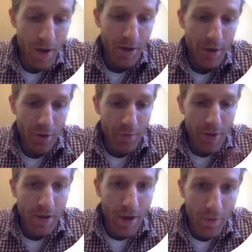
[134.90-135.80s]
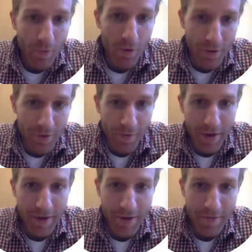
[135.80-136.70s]
it'd be a lot of work to
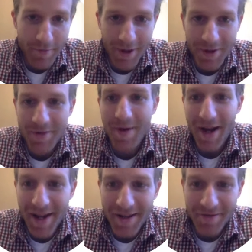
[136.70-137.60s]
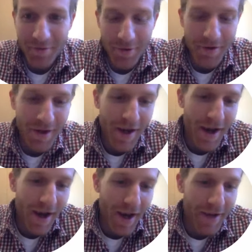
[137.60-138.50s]
write these by hands, of course.
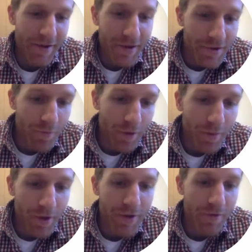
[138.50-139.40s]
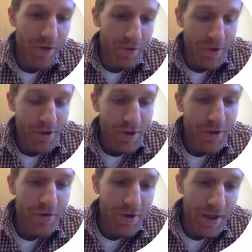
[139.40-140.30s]
And this is one place where starting
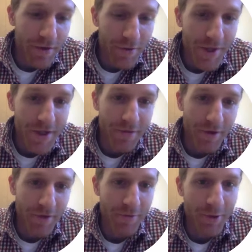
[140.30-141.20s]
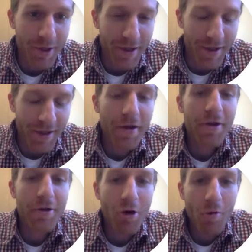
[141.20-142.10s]
to use D3 is really going to
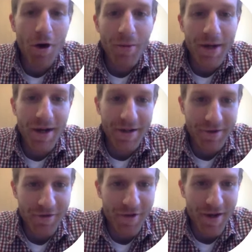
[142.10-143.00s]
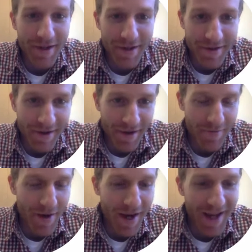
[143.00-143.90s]
go well beyond just creating these
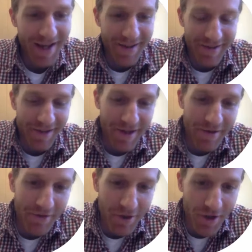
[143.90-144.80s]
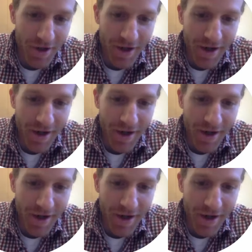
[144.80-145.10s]
by hand in an SVG.